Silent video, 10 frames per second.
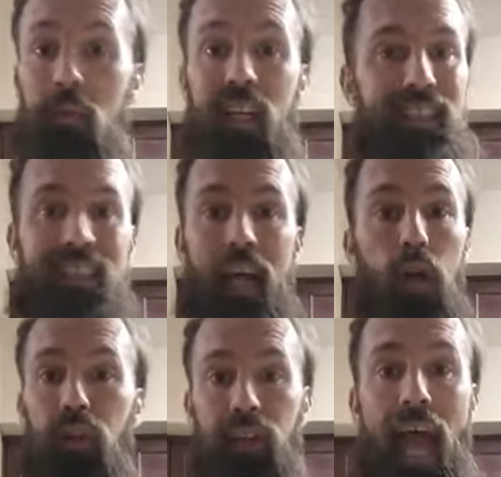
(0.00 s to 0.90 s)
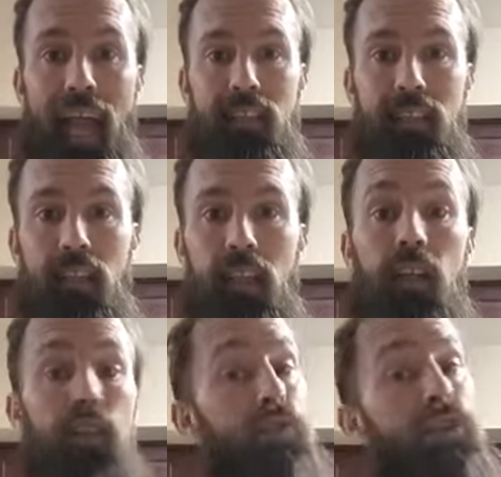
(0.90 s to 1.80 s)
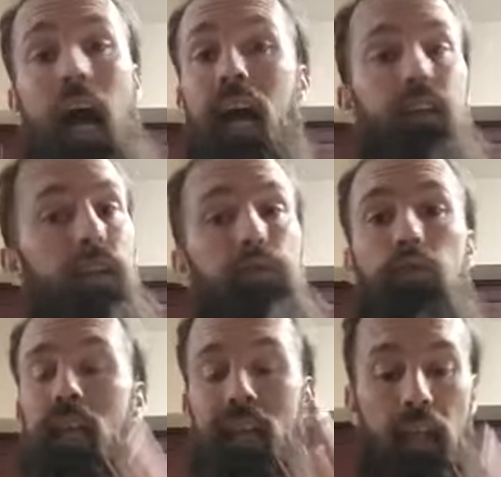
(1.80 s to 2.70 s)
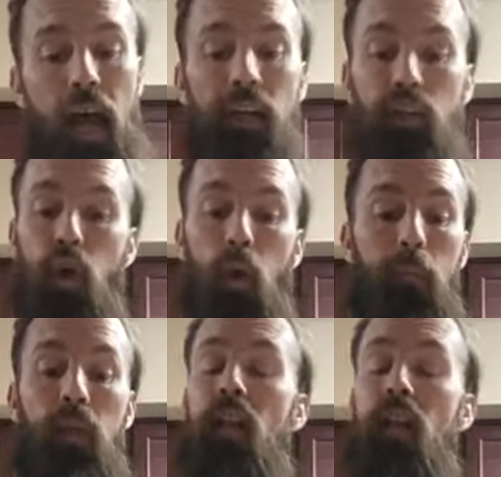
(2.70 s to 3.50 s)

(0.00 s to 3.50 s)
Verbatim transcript: because he's not relaxed. You're not gonna, you cannot go,